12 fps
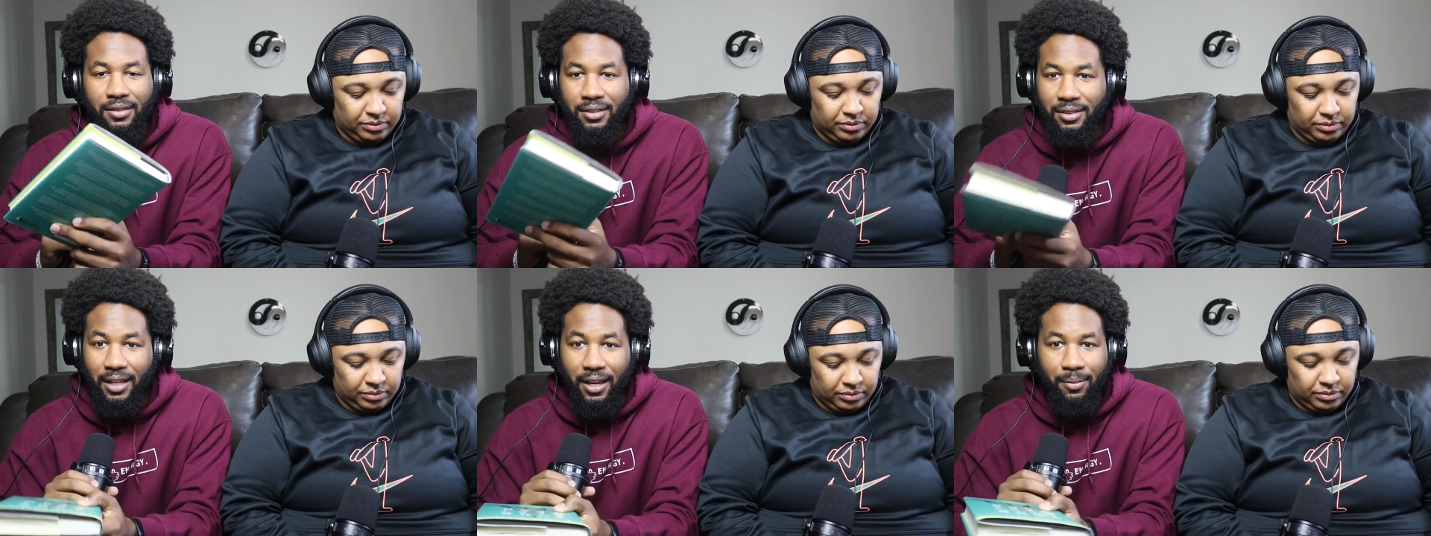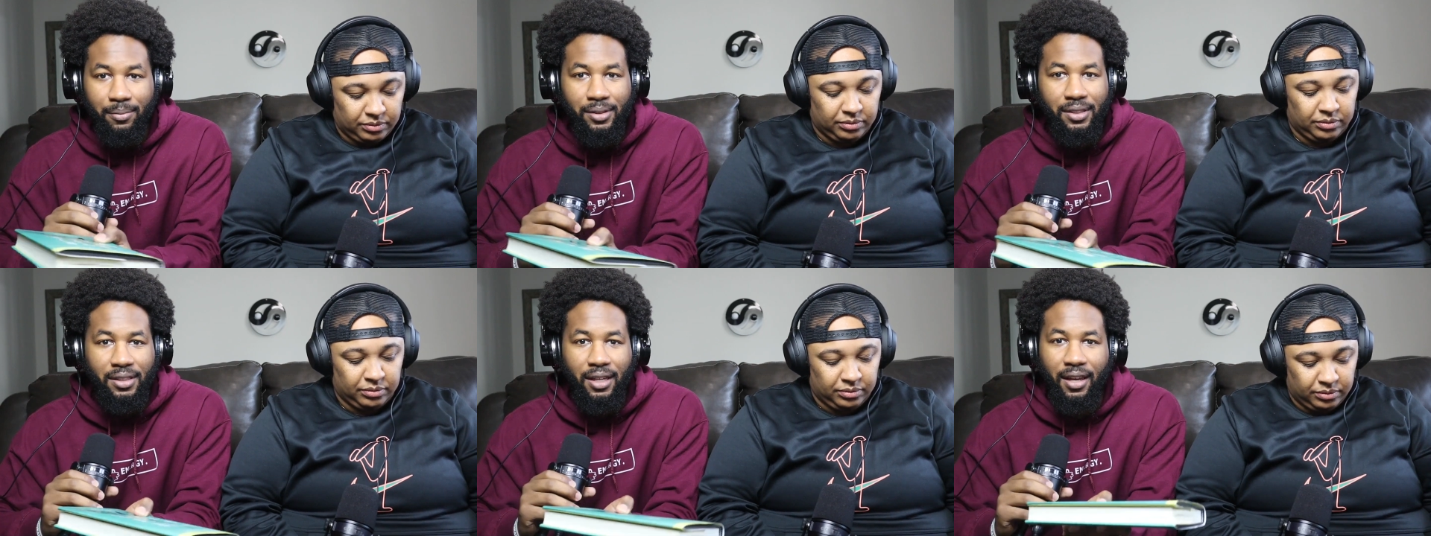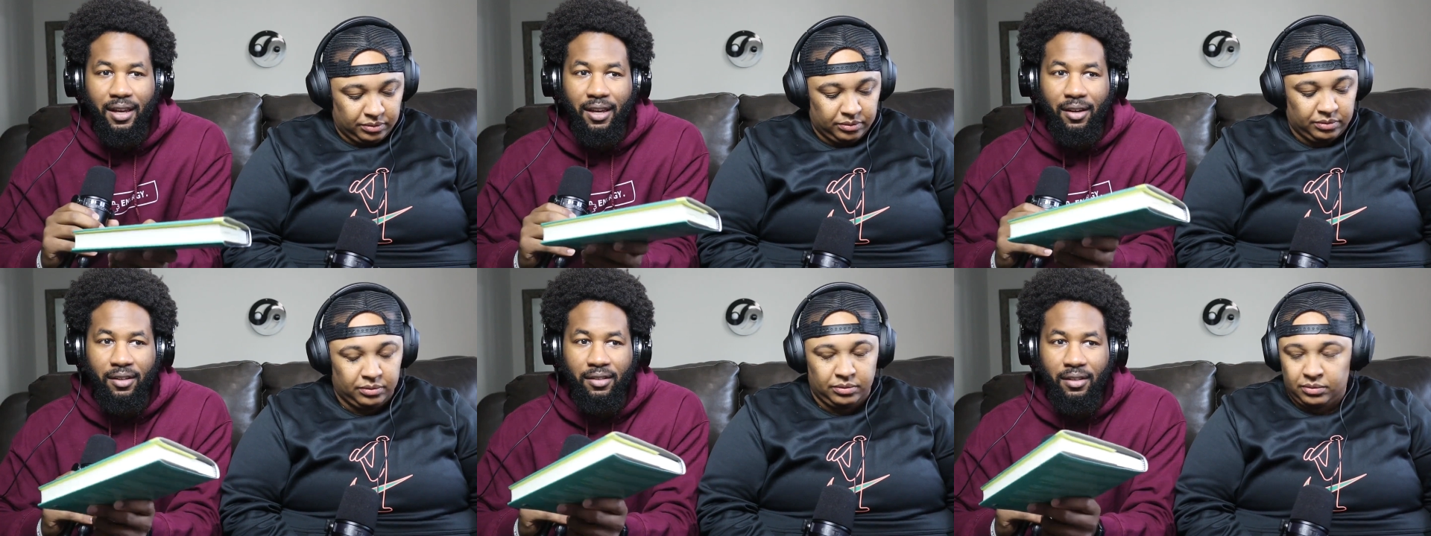Speaker 1: steps,
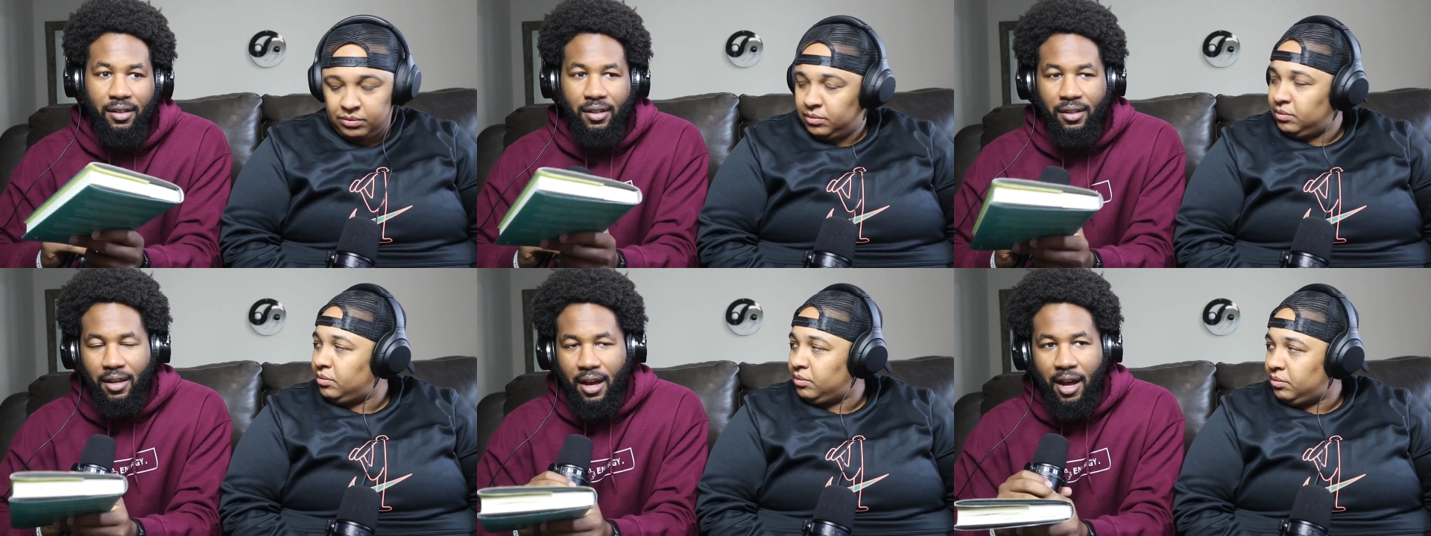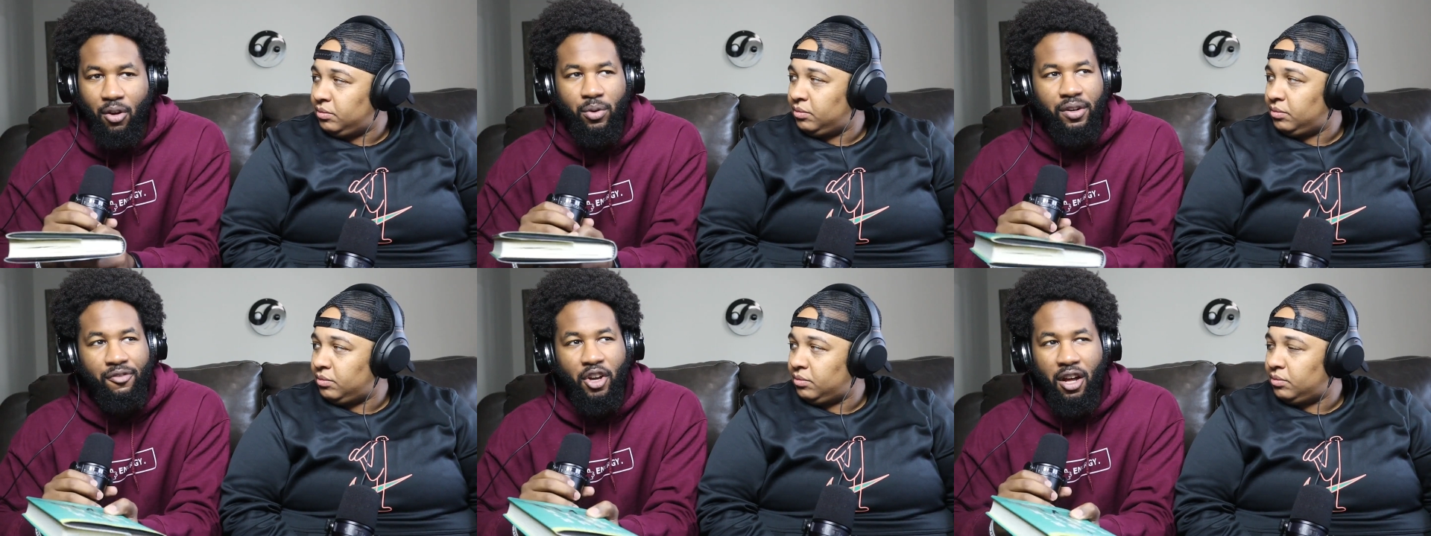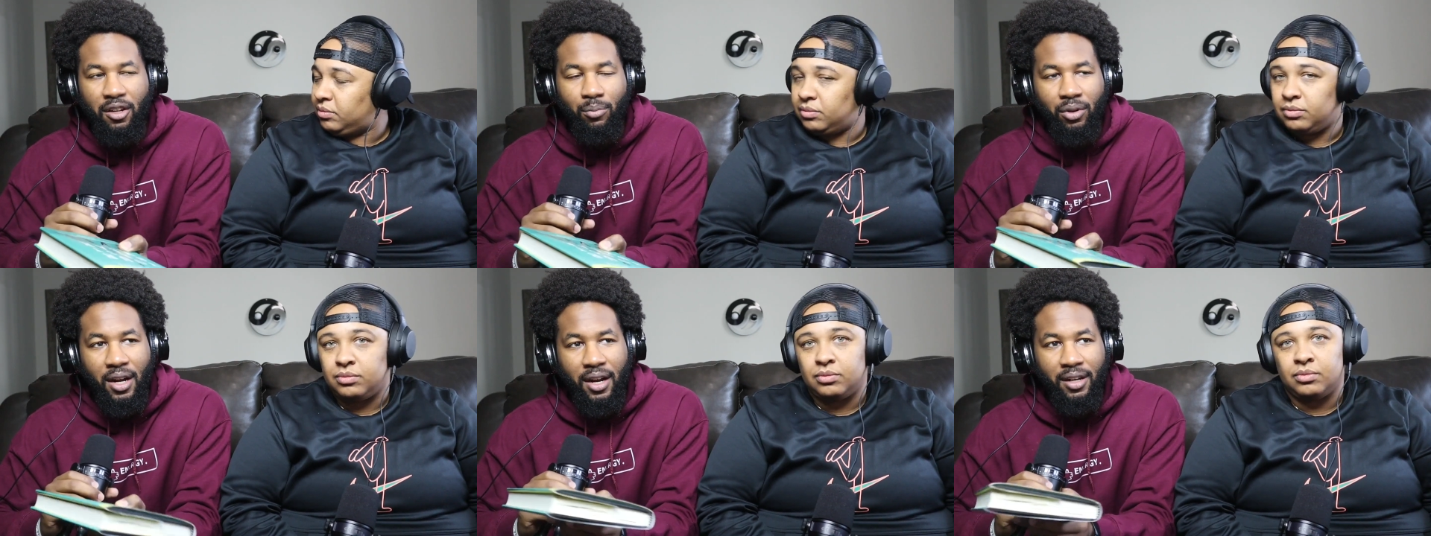and I wouldn't even call
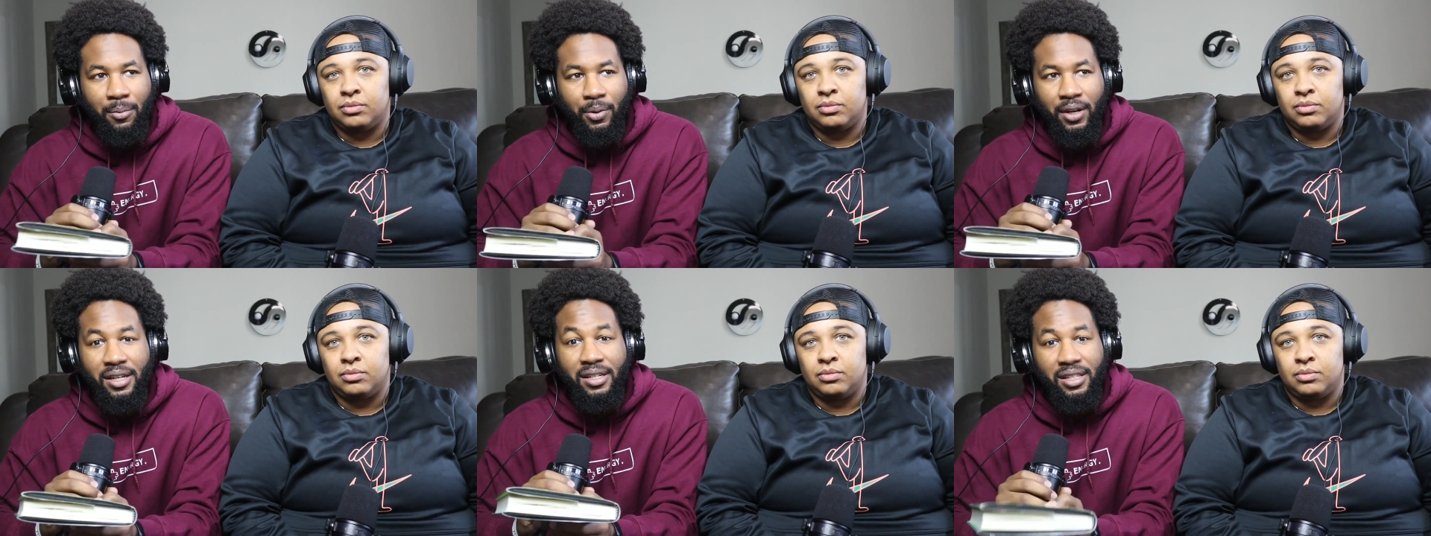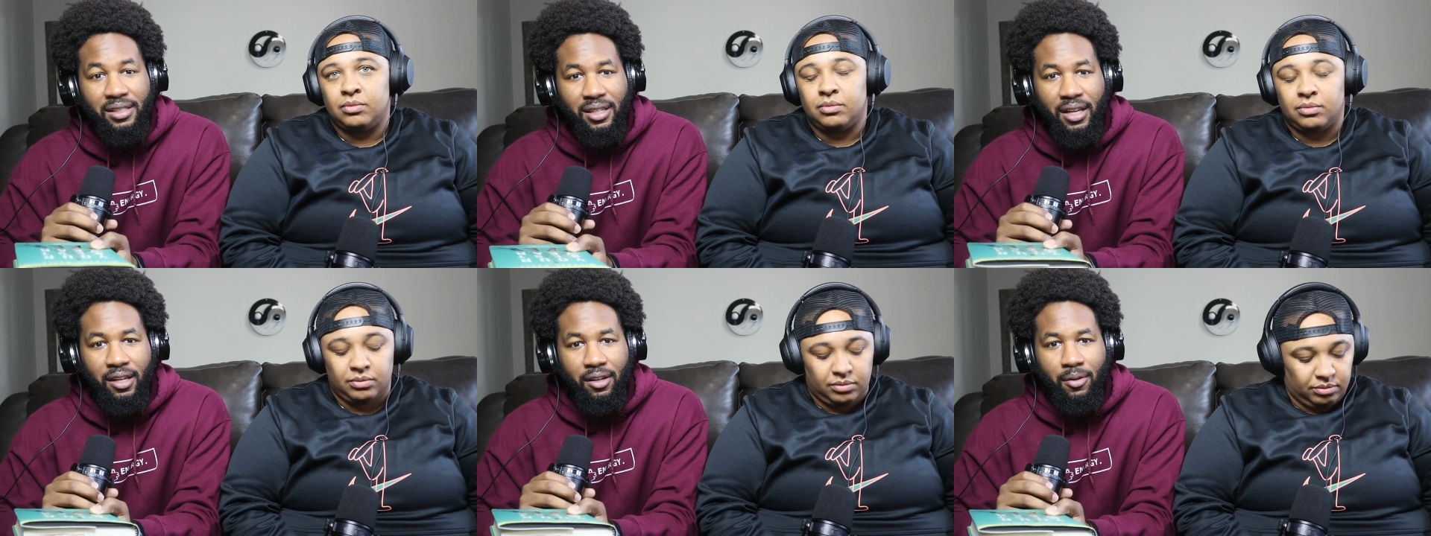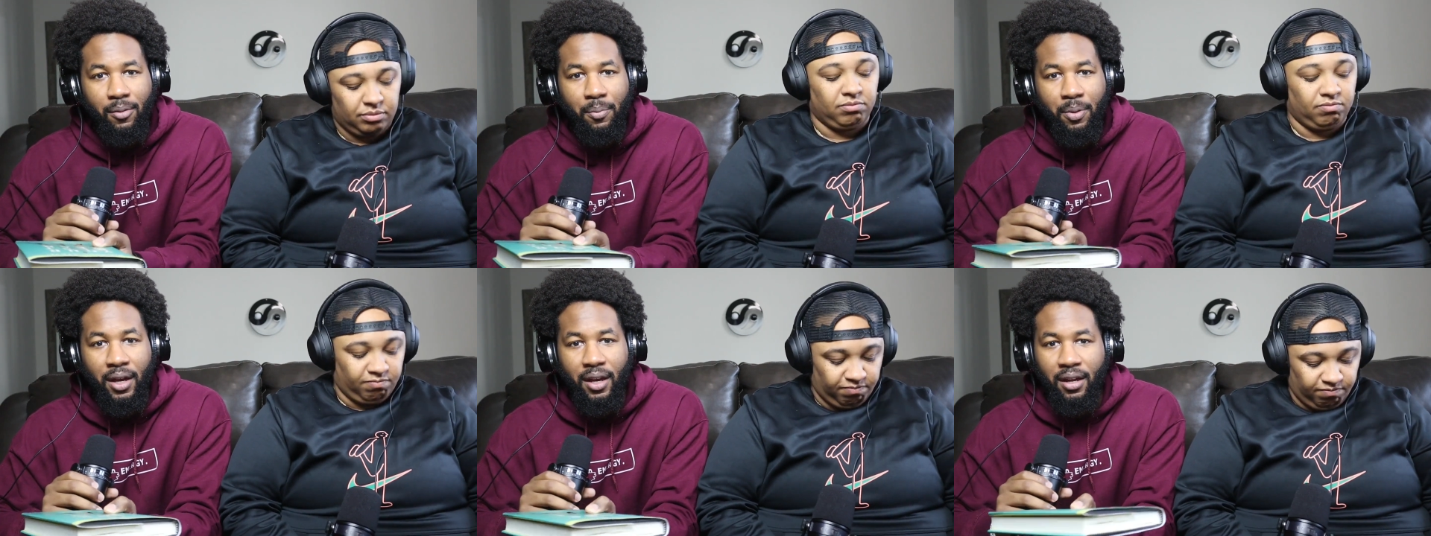them broad. They're pretty detailed, mm-hmm,
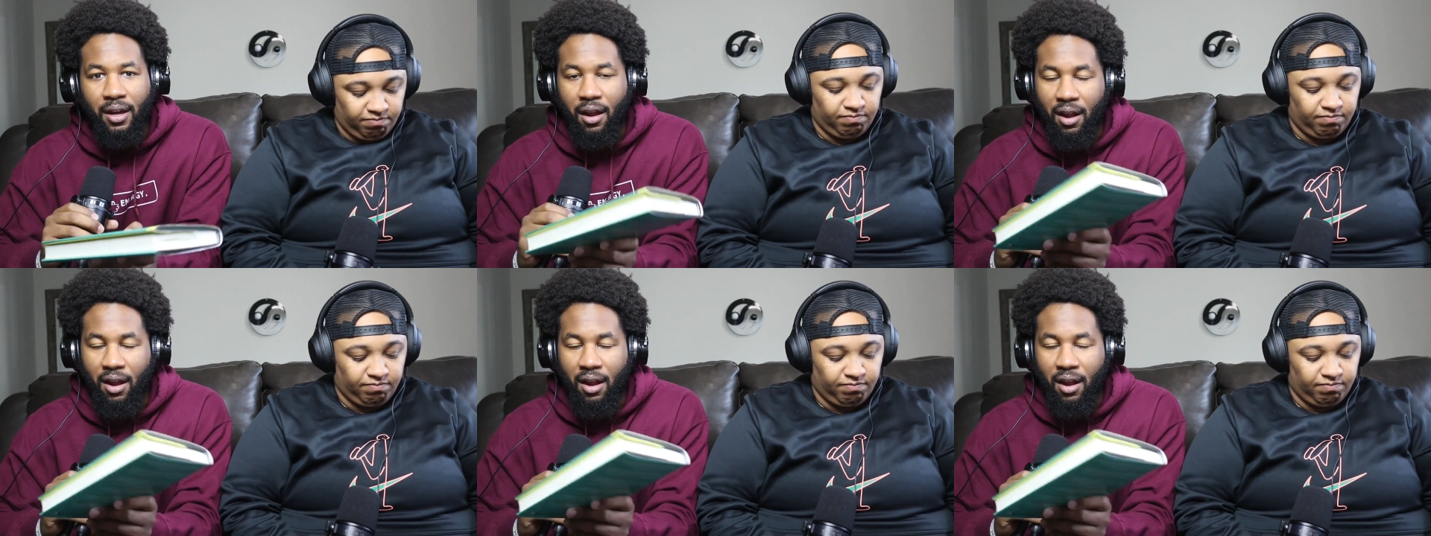but